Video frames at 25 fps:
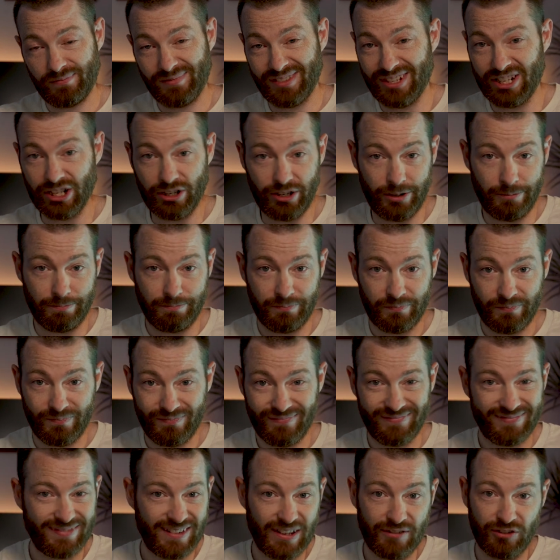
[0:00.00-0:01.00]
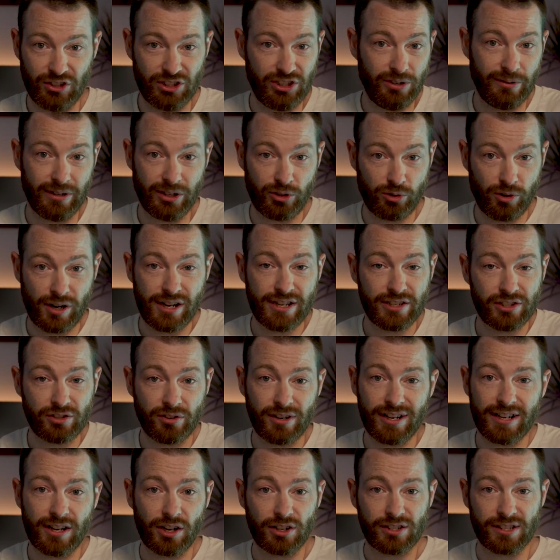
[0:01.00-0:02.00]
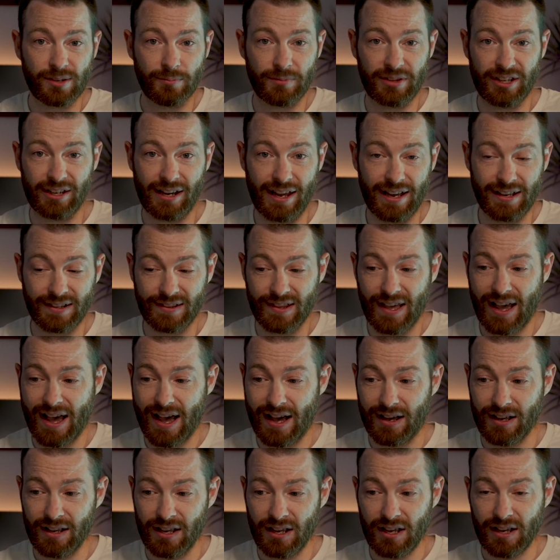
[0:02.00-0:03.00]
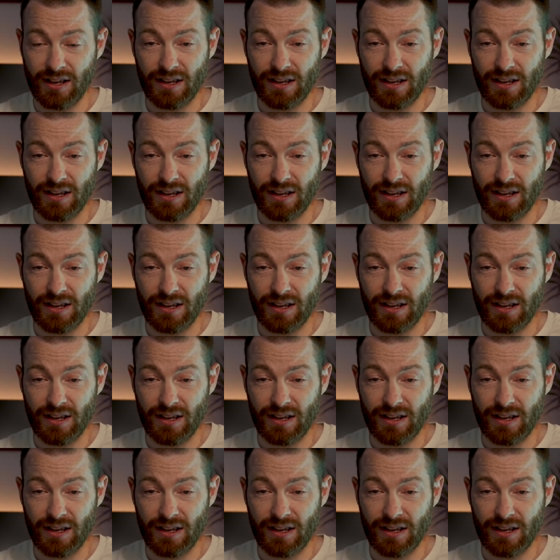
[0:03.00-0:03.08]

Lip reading: if you're doing green screen or something like that,